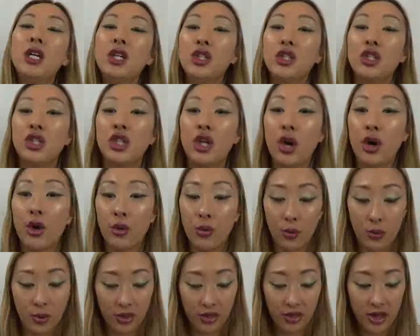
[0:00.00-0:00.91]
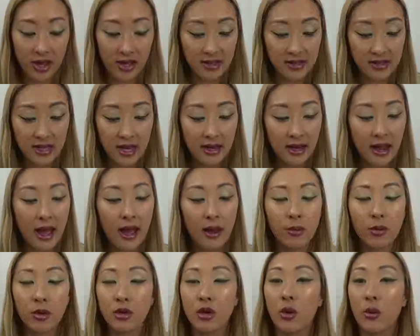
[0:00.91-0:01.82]
So with that said, I
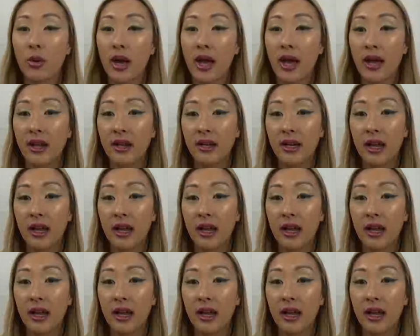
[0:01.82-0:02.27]
will go ahead